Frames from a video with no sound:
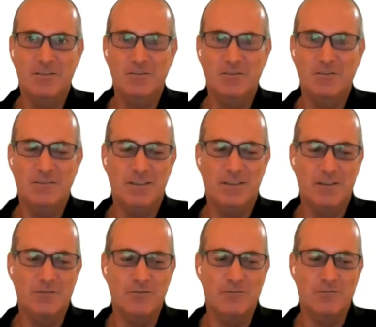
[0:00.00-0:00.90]

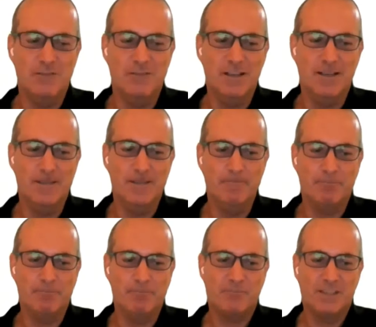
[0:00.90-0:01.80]
you know,
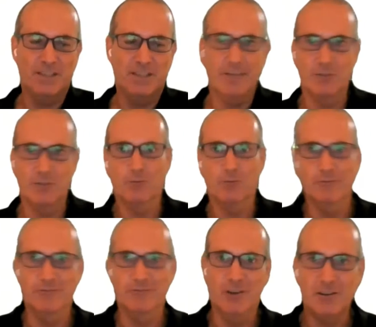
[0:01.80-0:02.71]
leverage what
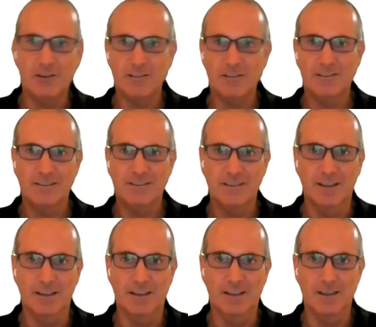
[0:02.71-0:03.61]
we've got
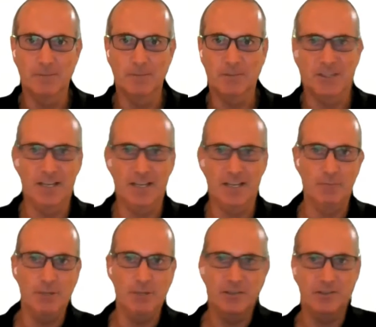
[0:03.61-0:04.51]
to get a
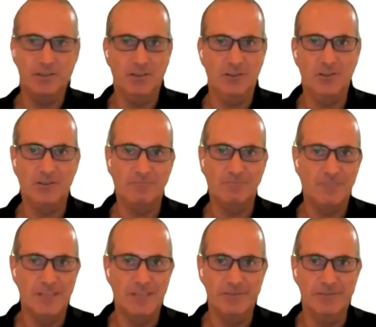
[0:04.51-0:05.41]
better solution.
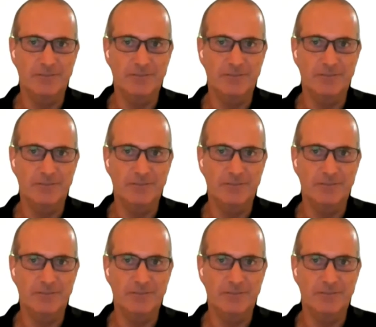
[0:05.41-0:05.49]
Even if it's